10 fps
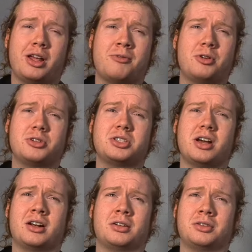if you're
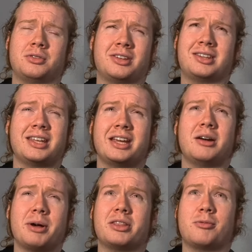stuck thinking
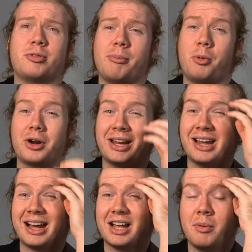about the fretboard and
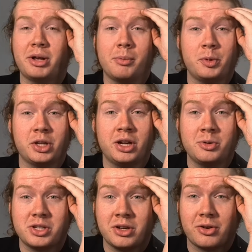not coming up with the
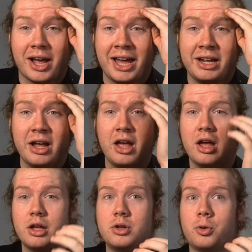notes in your head,
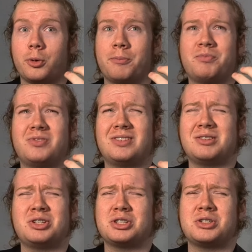you're
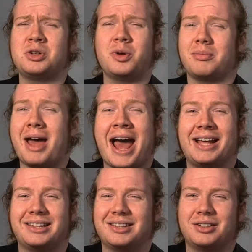just doing
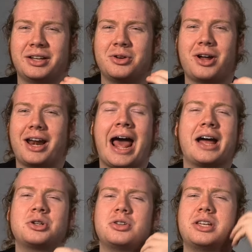math. Like, you're not
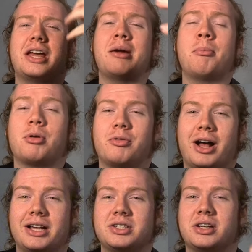actually
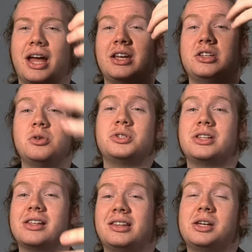improvising and
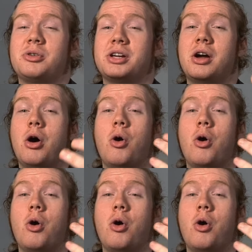using the theory